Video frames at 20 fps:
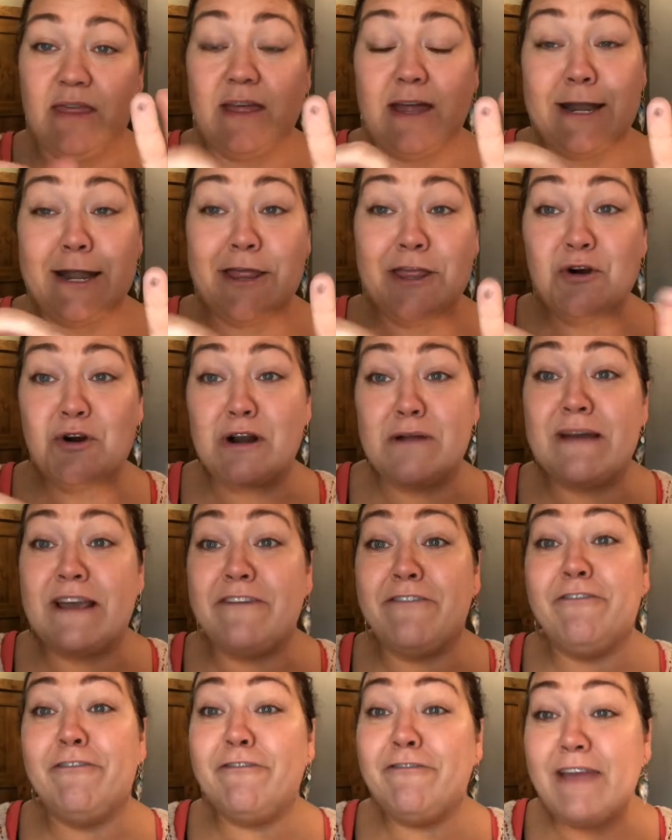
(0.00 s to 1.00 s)
another one of my
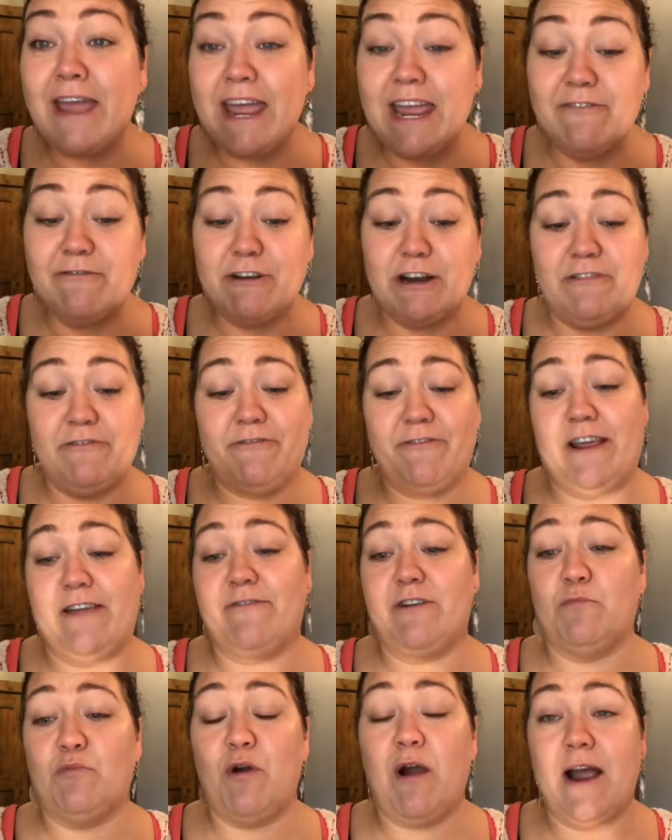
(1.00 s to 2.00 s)

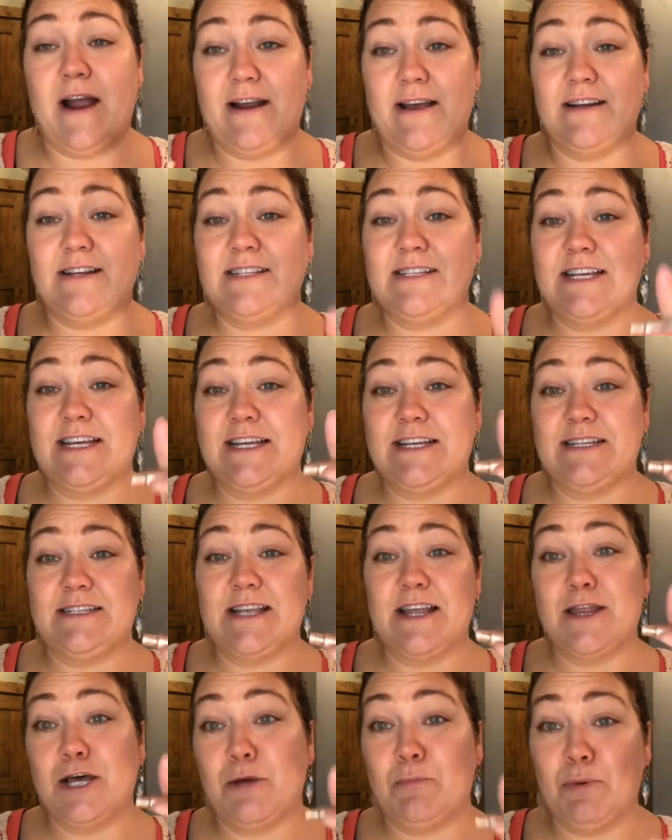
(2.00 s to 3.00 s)
favorite products is
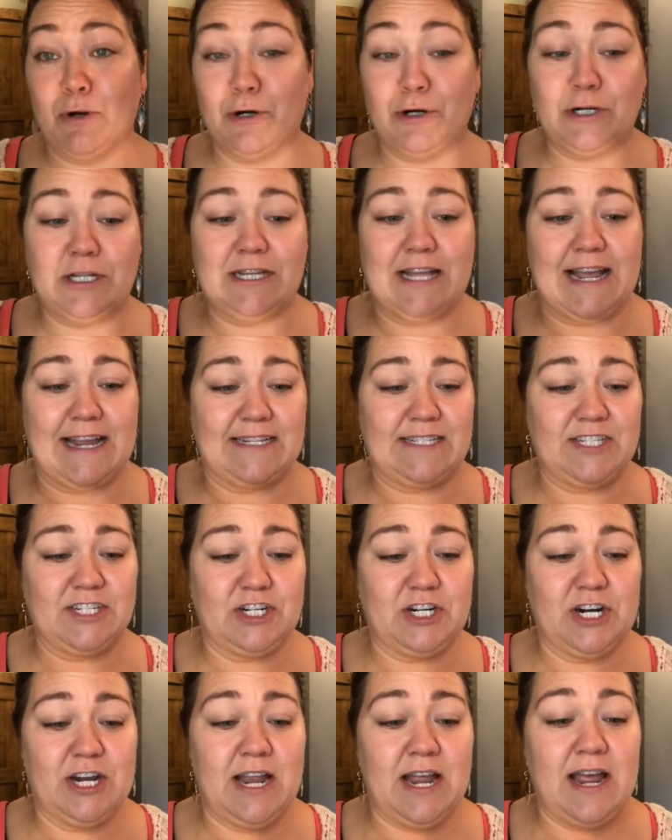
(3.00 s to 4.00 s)
the
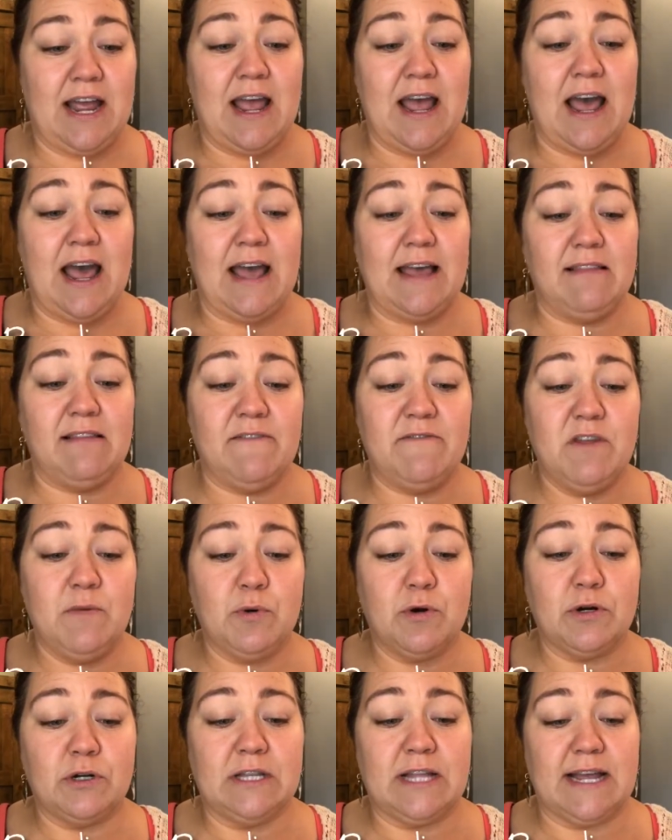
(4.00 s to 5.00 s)
Pearlizer. I love the
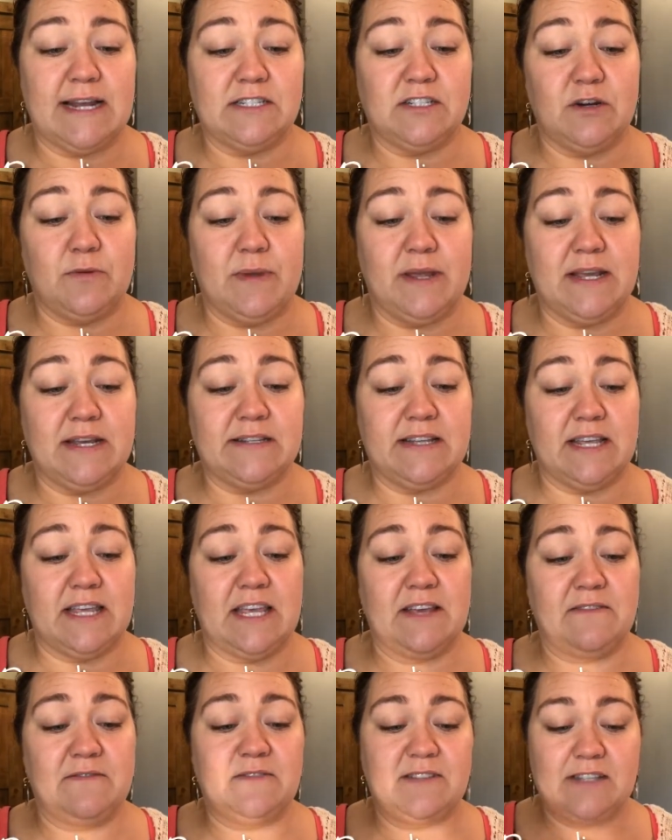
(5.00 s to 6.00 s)
Pearlizer because it
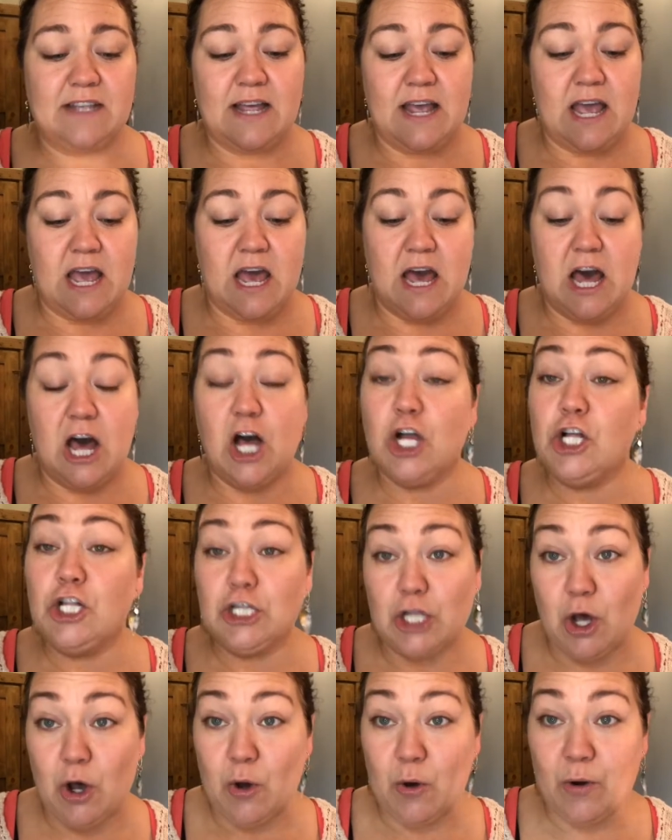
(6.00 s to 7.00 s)
gives a
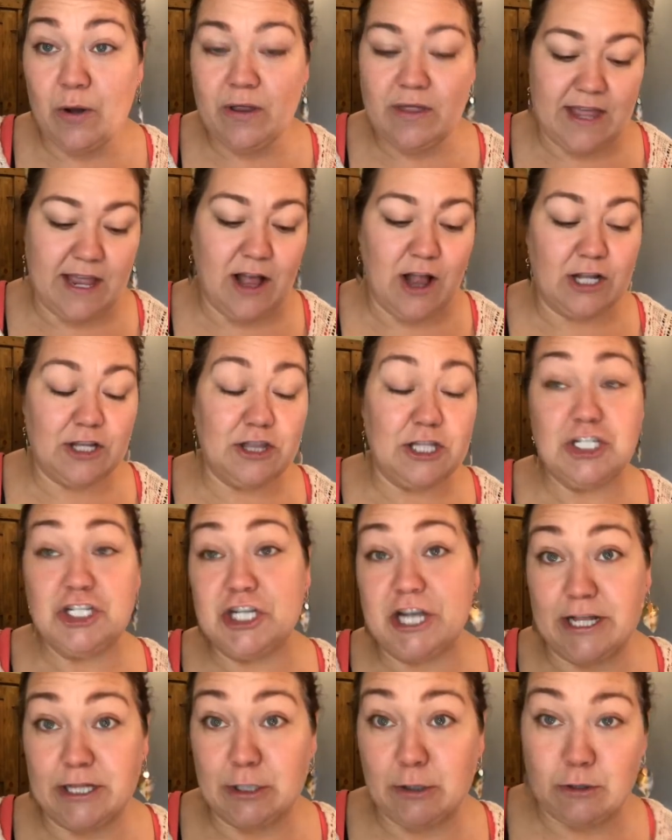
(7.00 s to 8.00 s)
glow. They call it the
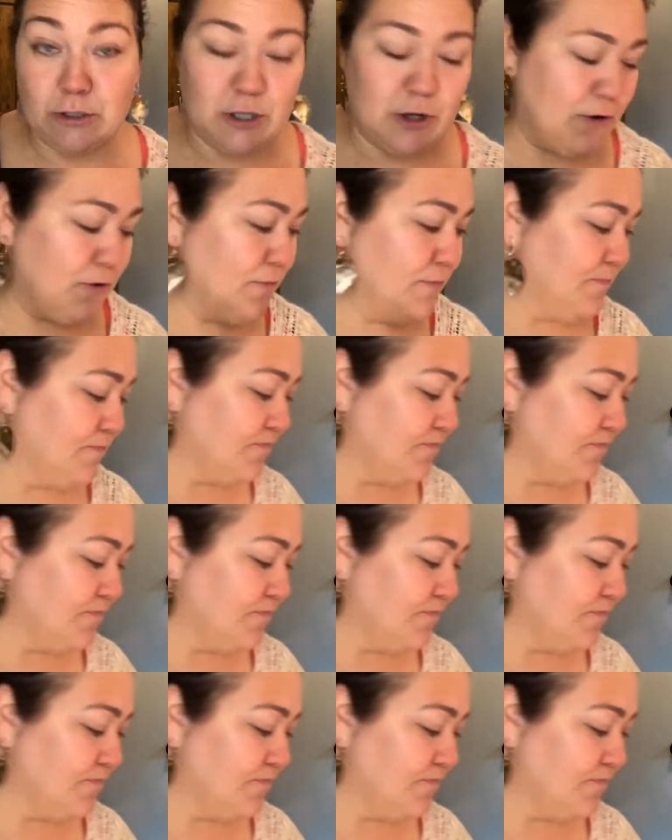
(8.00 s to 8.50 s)
JLo glow.